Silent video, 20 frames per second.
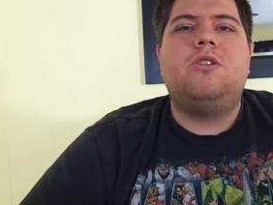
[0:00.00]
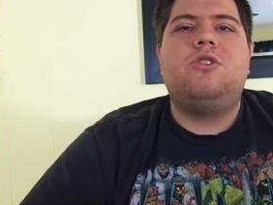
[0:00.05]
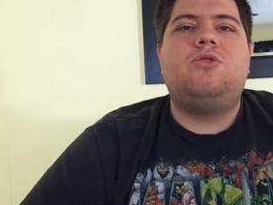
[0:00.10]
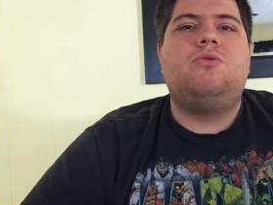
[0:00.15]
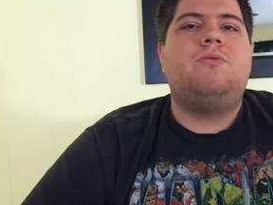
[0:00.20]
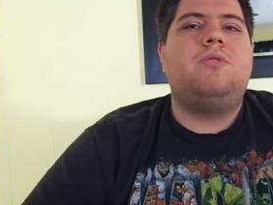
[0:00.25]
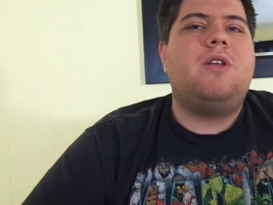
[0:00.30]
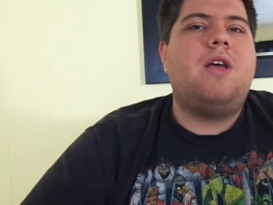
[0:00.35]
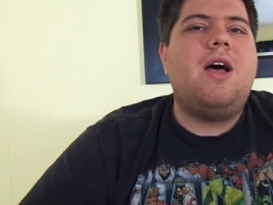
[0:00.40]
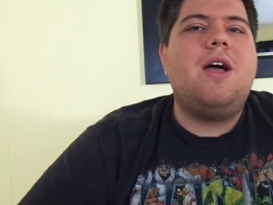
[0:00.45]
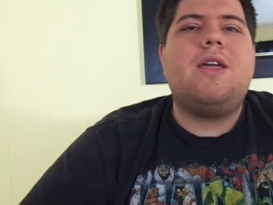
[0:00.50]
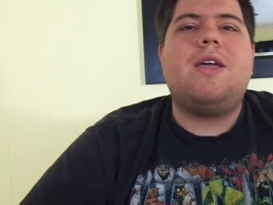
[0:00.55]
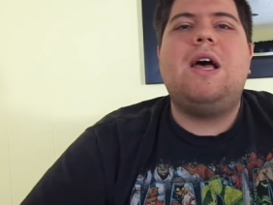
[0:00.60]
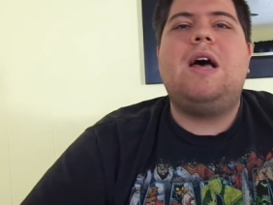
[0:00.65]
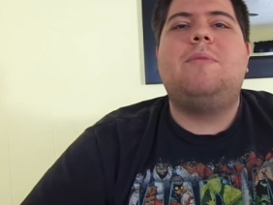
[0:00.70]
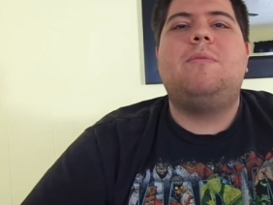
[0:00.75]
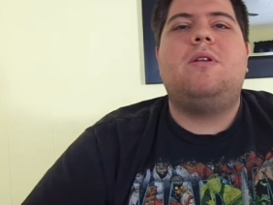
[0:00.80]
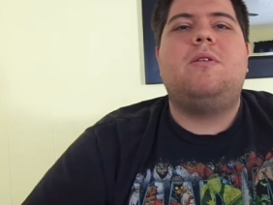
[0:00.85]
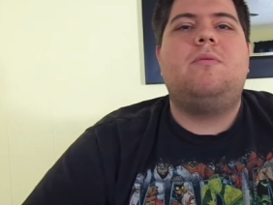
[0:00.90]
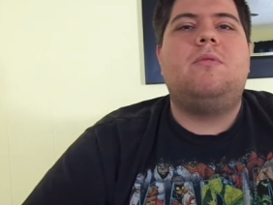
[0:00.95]
Do not
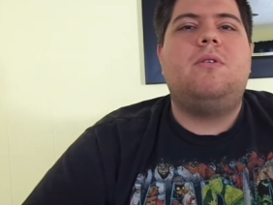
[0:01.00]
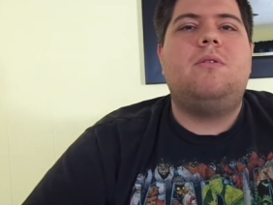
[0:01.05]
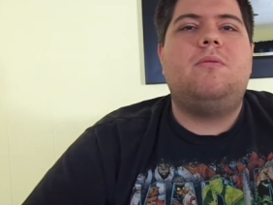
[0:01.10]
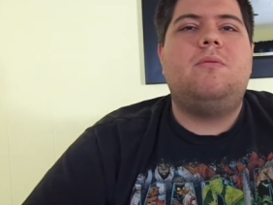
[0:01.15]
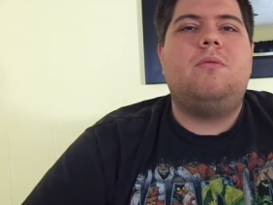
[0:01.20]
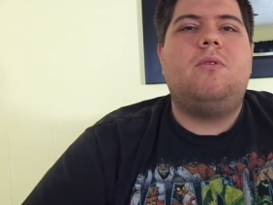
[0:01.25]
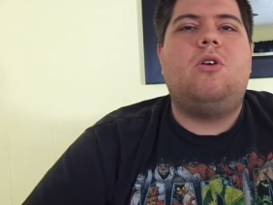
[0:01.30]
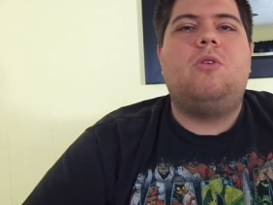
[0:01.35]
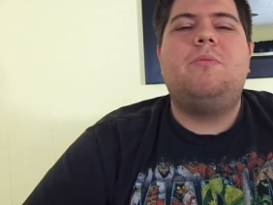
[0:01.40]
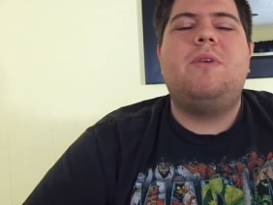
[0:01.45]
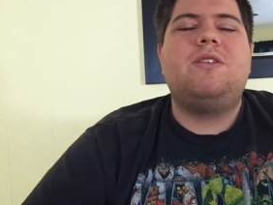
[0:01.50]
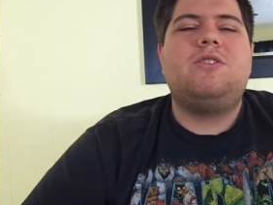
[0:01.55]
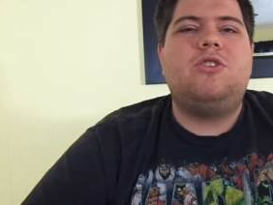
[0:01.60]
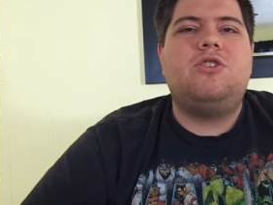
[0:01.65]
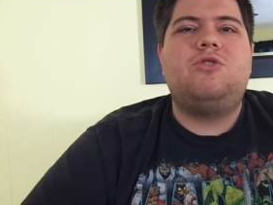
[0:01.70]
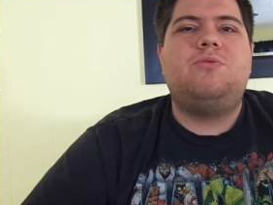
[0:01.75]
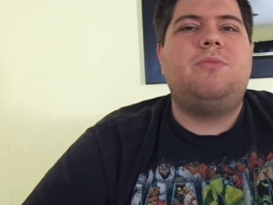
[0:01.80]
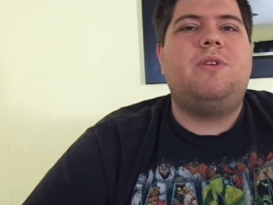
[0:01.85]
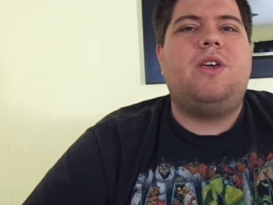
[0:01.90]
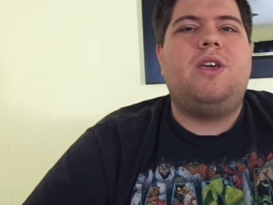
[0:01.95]
comment or
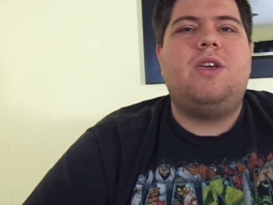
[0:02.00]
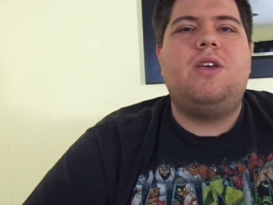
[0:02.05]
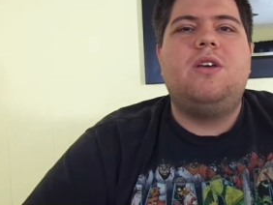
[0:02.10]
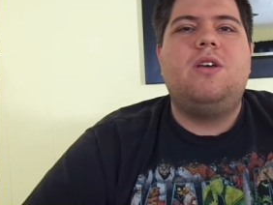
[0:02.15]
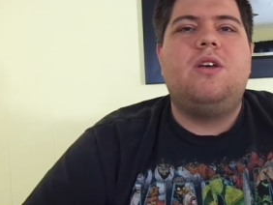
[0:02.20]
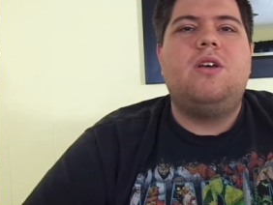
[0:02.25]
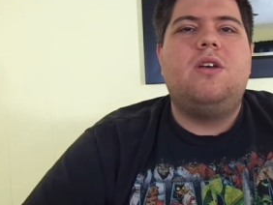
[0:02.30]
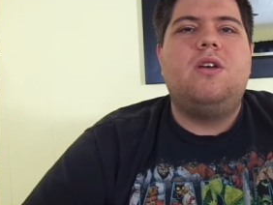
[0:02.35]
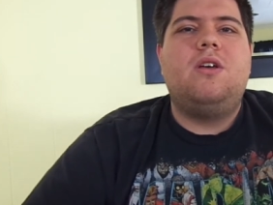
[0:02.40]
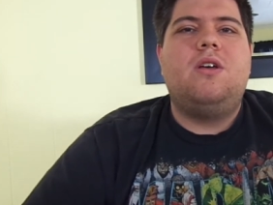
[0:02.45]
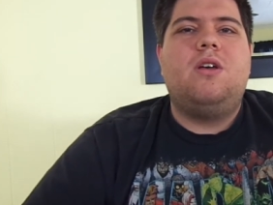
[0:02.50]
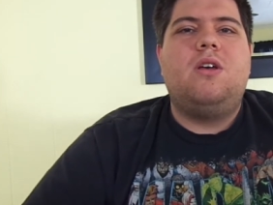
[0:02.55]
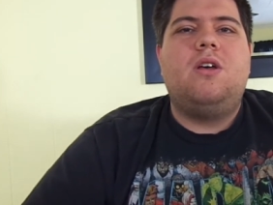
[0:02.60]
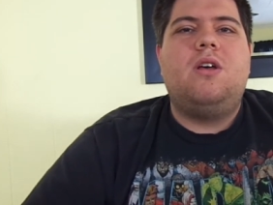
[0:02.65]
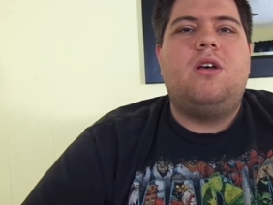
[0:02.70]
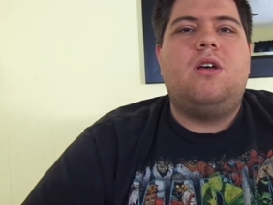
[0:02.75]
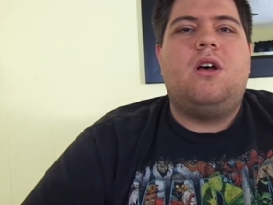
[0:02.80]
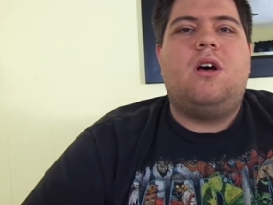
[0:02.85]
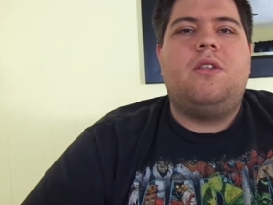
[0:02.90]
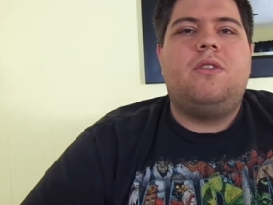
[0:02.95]
message me
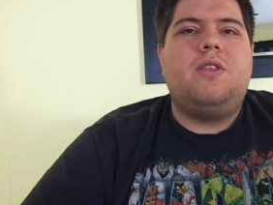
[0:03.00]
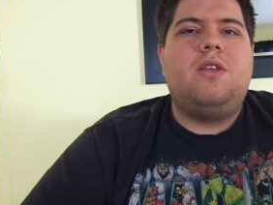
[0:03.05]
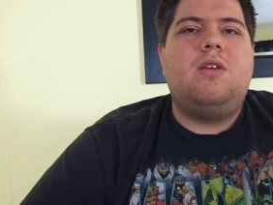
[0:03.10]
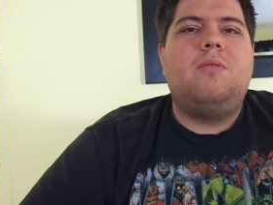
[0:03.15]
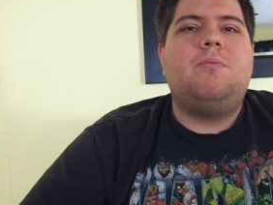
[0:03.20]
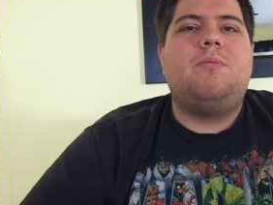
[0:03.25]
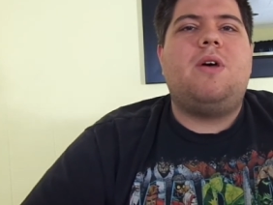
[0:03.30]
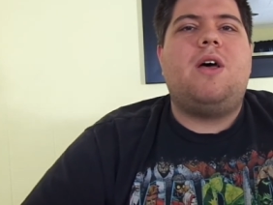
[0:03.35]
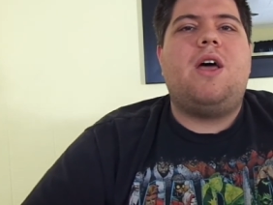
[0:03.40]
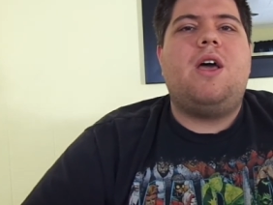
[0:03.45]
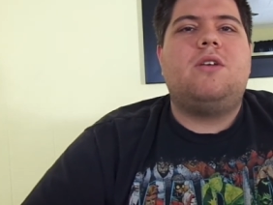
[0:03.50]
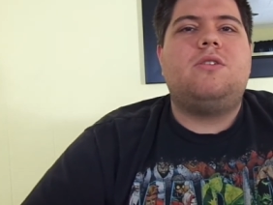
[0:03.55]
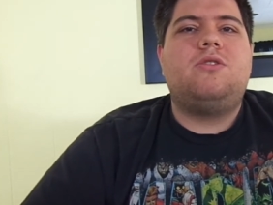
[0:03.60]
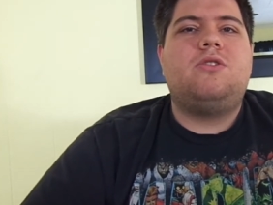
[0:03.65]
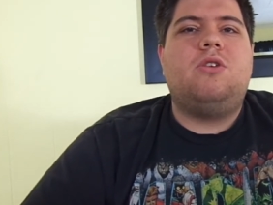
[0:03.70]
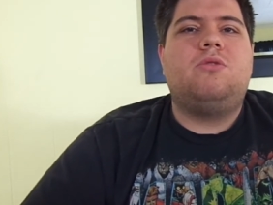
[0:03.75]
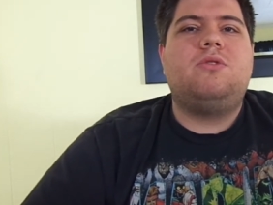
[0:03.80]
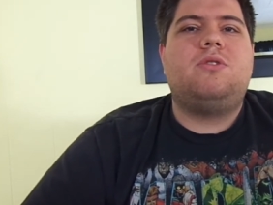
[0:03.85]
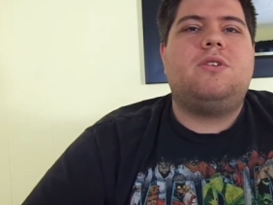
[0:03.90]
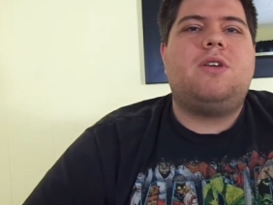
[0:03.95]
on the inbox.
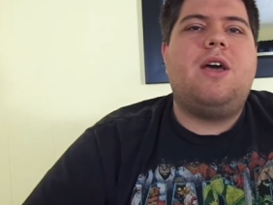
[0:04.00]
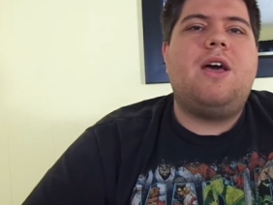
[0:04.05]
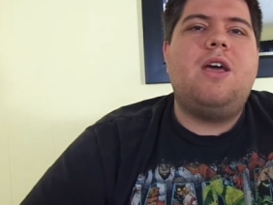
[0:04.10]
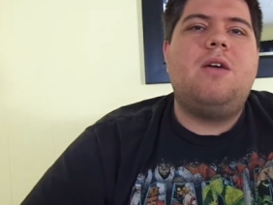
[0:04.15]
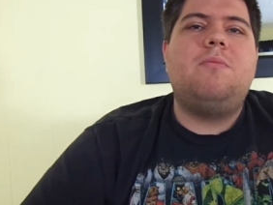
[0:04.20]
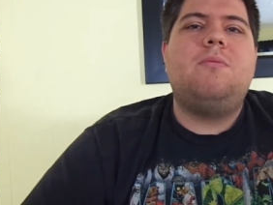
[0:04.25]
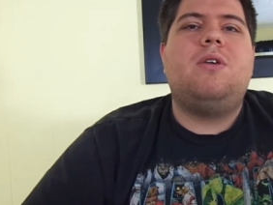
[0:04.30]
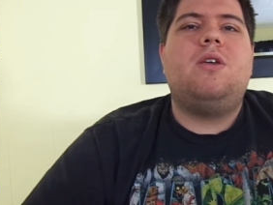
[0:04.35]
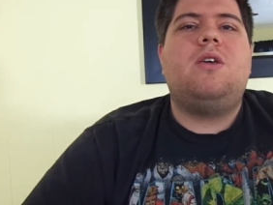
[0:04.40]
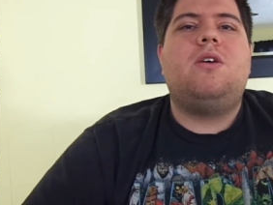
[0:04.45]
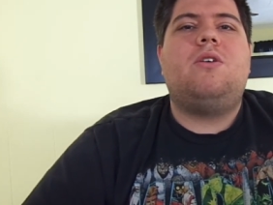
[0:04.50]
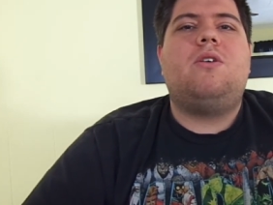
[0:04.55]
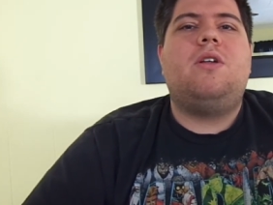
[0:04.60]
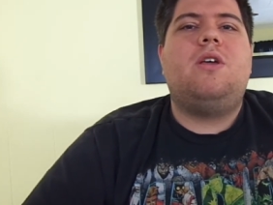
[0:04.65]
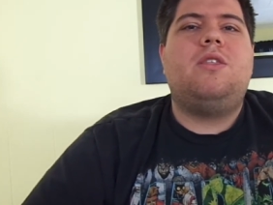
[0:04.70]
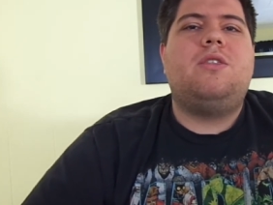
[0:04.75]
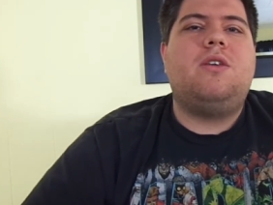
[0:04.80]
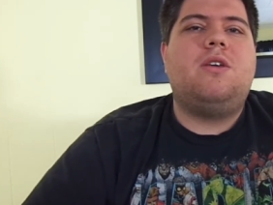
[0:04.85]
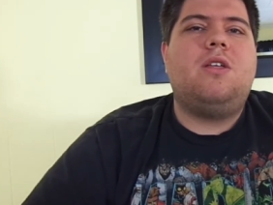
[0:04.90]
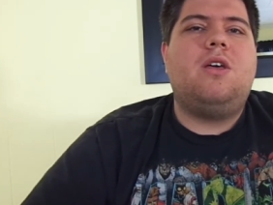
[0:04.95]
Don't Skype me or
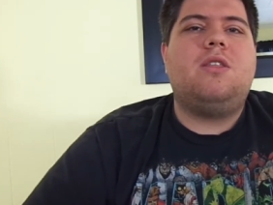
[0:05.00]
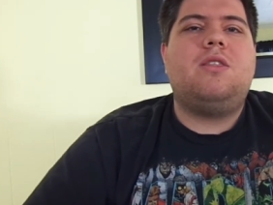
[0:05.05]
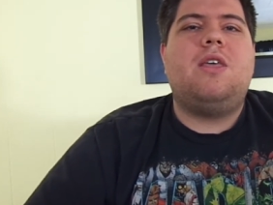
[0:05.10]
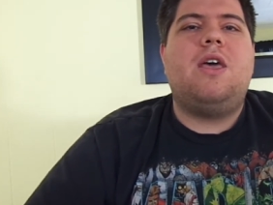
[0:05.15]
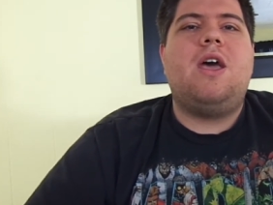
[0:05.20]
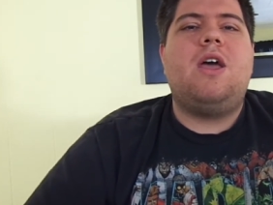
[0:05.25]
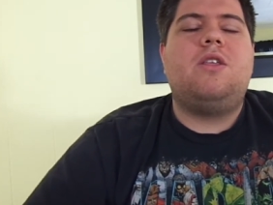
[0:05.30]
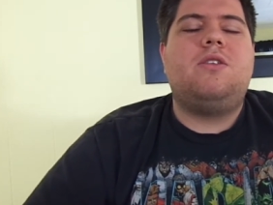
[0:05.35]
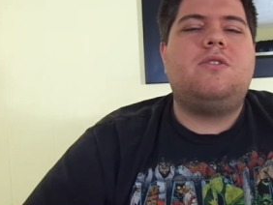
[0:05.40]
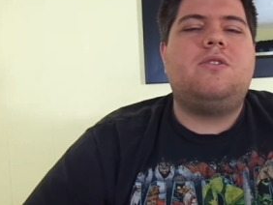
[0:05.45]
anything like that.